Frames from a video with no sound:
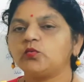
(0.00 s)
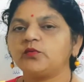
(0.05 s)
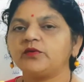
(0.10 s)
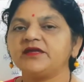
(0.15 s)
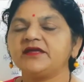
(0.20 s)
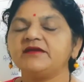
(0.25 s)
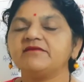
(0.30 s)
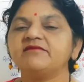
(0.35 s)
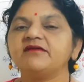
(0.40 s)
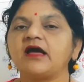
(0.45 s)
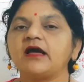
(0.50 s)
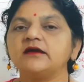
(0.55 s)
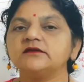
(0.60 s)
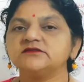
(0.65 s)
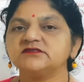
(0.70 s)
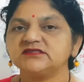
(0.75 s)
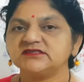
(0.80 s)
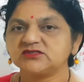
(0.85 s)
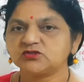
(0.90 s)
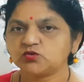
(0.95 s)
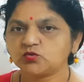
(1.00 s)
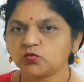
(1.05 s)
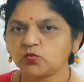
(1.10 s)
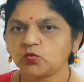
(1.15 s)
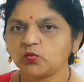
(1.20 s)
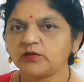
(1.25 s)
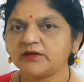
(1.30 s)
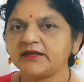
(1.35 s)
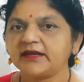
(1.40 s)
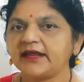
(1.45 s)
it changes
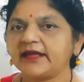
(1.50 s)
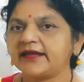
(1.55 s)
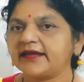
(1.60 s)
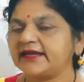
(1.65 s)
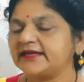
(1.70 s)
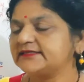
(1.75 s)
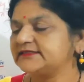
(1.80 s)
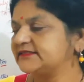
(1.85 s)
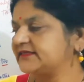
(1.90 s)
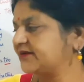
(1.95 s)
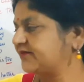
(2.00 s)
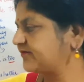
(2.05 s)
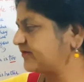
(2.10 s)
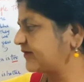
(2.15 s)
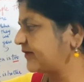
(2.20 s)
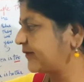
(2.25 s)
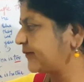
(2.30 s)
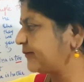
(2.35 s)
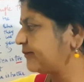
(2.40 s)
to negative.